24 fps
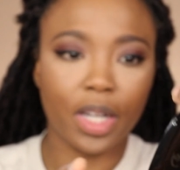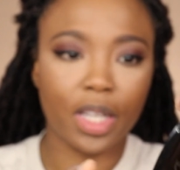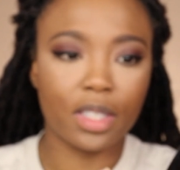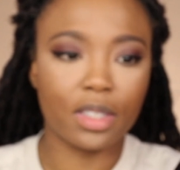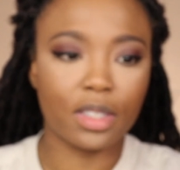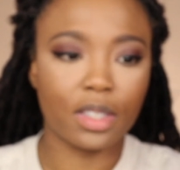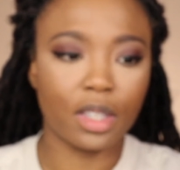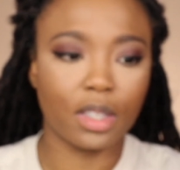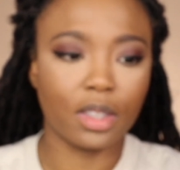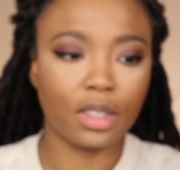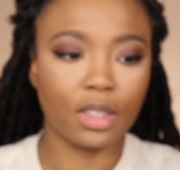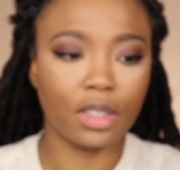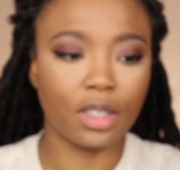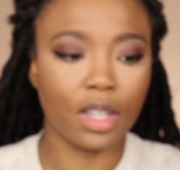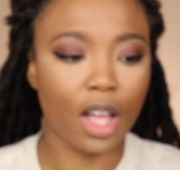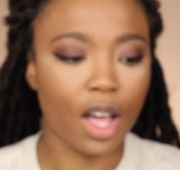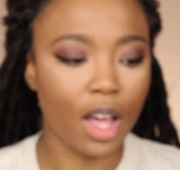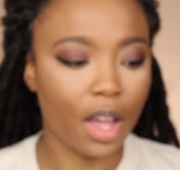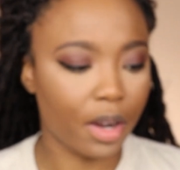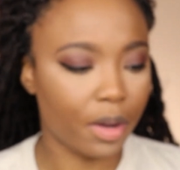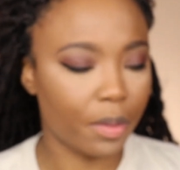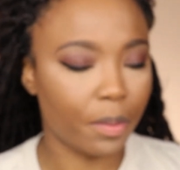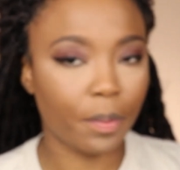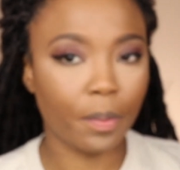it's a
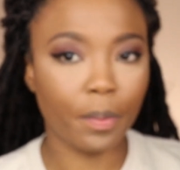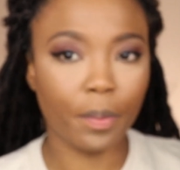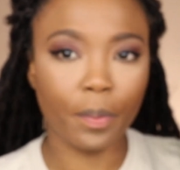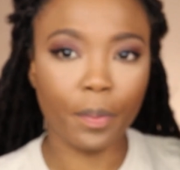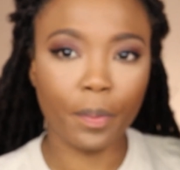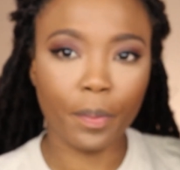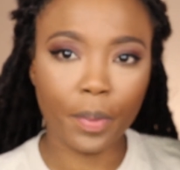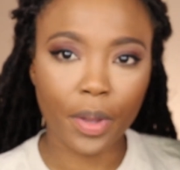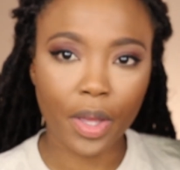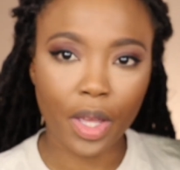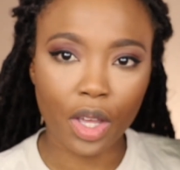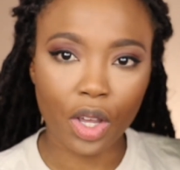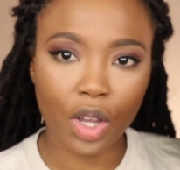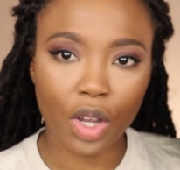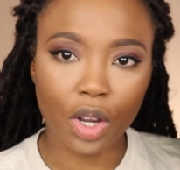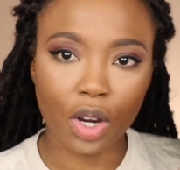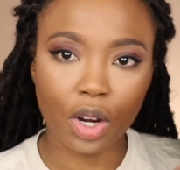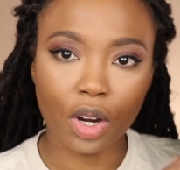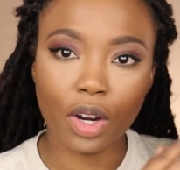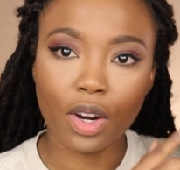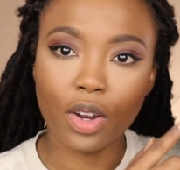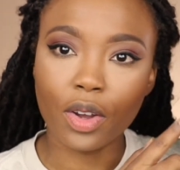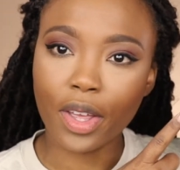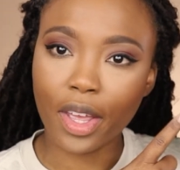lot
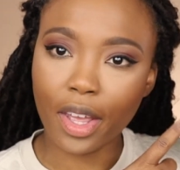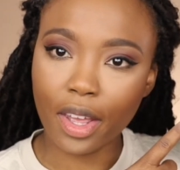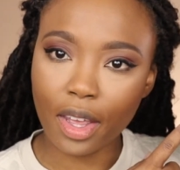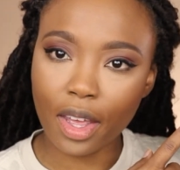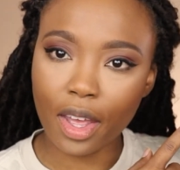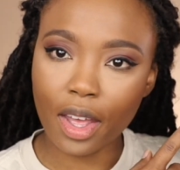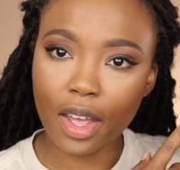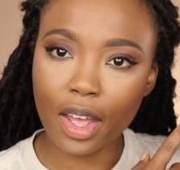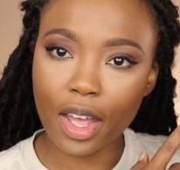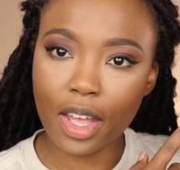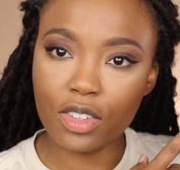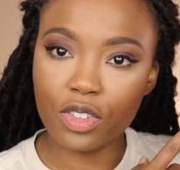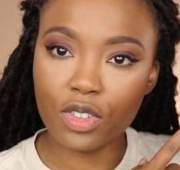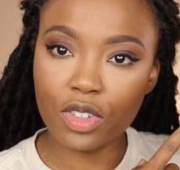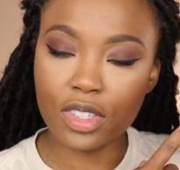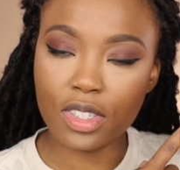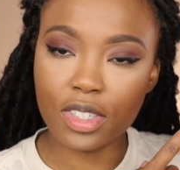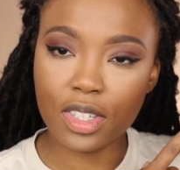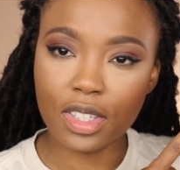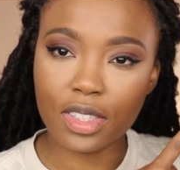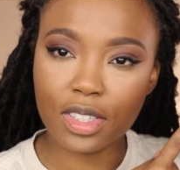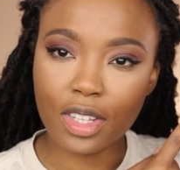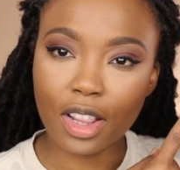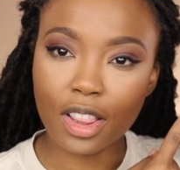pinker. Okay, yeah, as you can
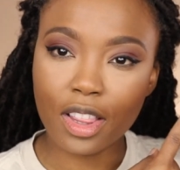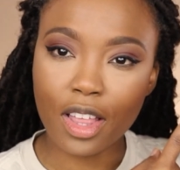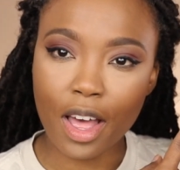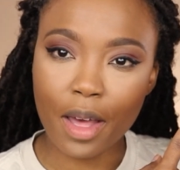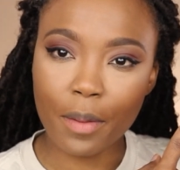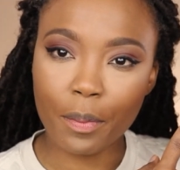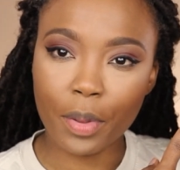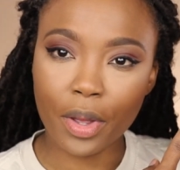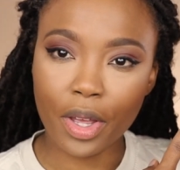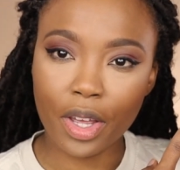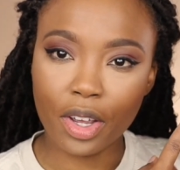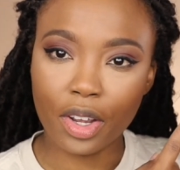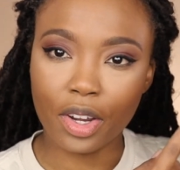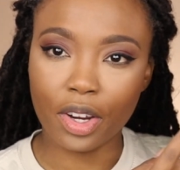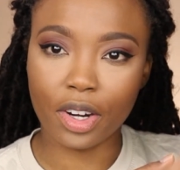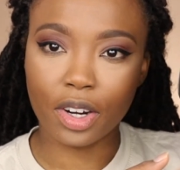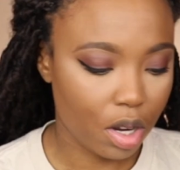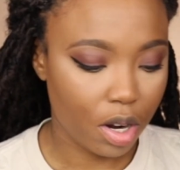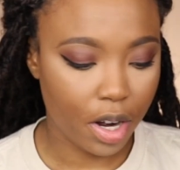see, it's a lot pinker.